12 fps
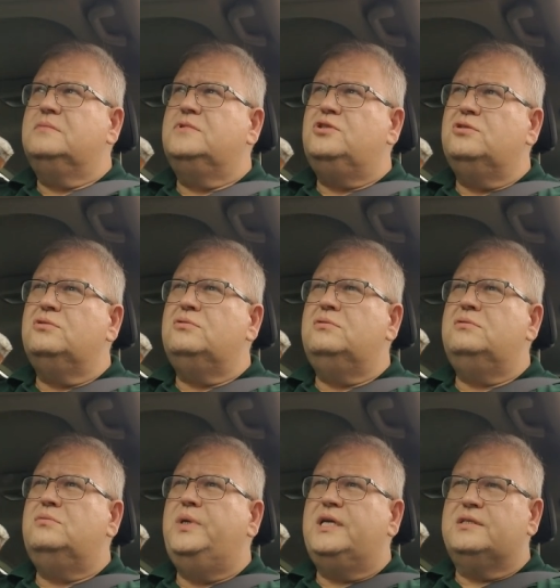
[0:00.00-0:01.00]
two
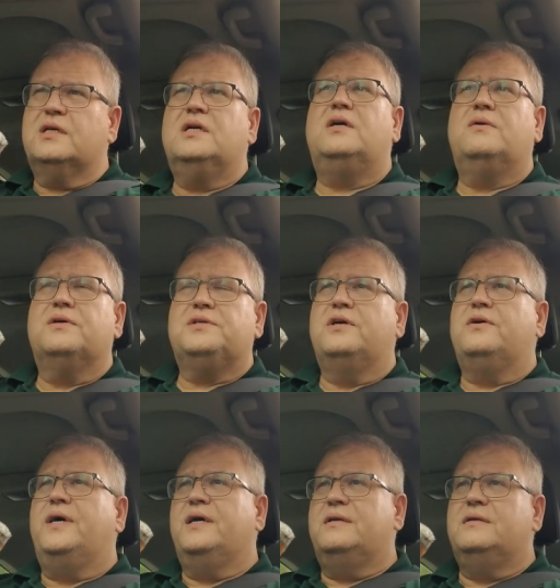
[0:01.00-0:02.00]
weeks ago or so,
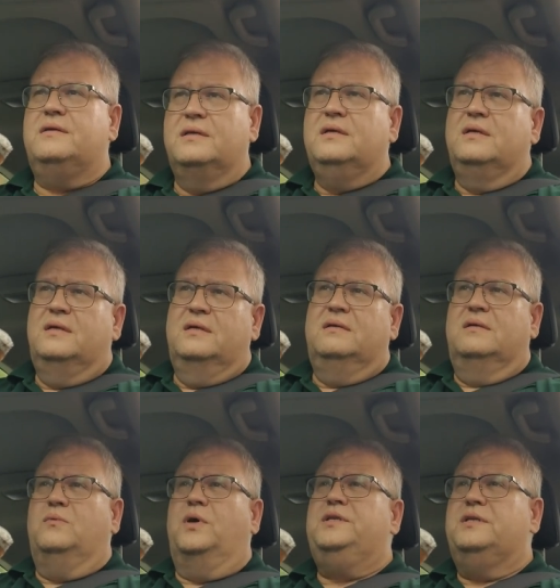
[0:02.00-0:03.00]

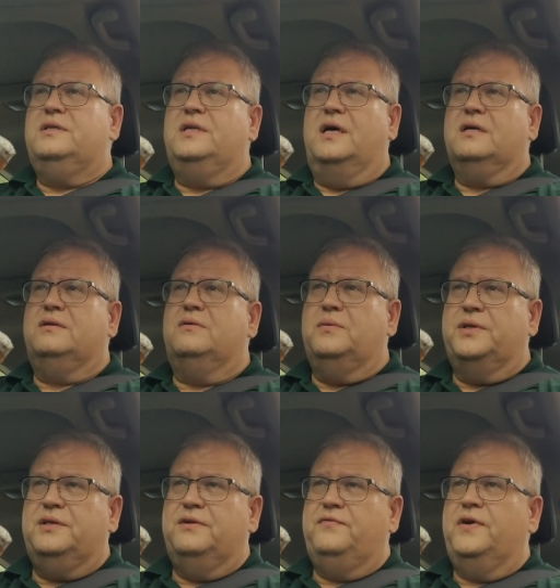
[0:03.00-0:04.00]
I went to the doctor with
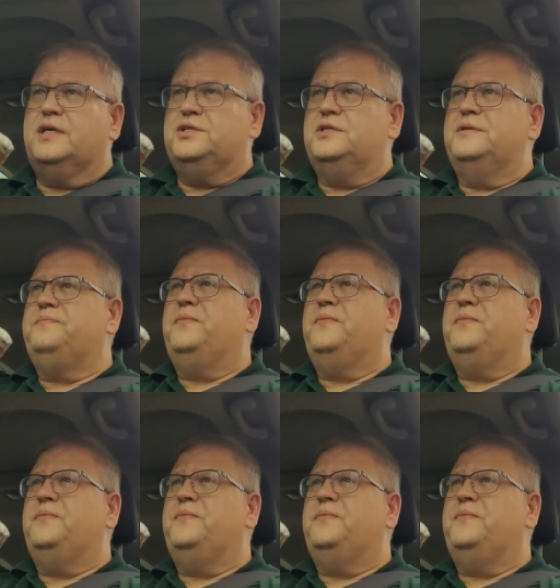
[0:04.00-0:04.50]
an infection,